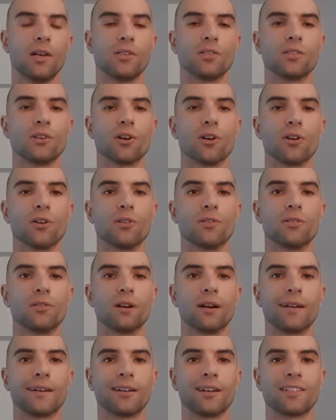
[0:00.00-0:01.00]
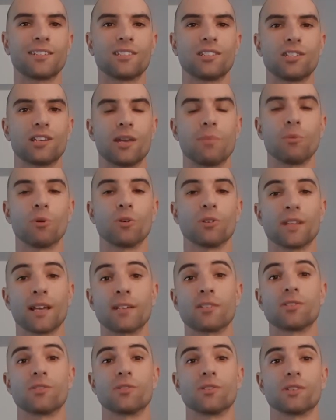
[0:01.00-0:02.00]
So I'd like to share more of
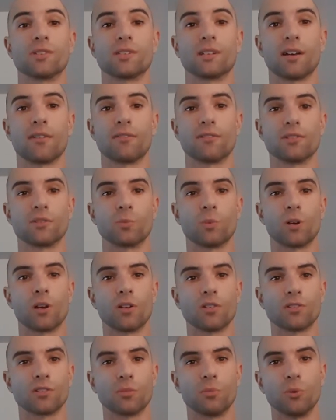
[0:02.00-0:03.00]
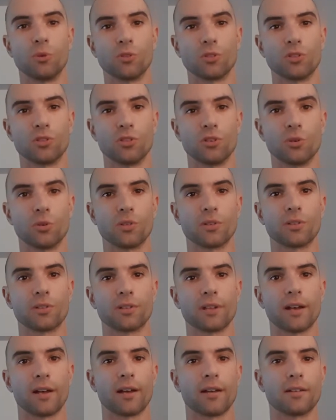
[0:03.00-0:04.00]
that sort of stuff as well. So more to do with
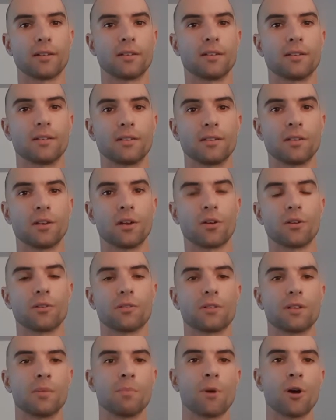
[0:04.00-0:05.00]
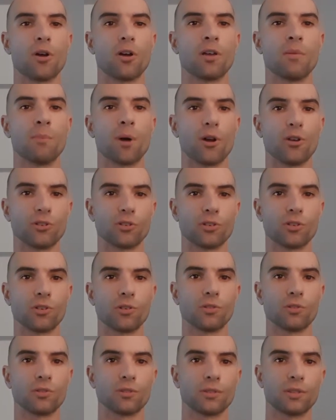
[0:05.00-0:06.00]
uh, you know emo
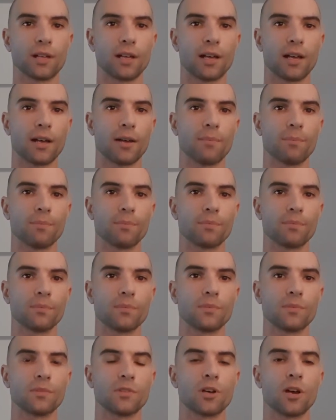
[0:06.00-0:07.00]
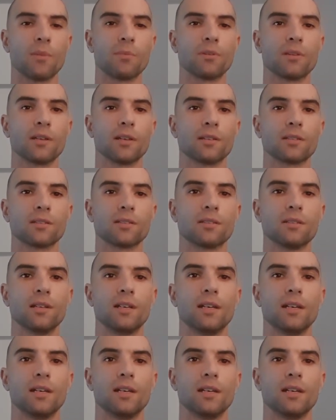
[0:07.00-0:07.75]
emotional um, type things.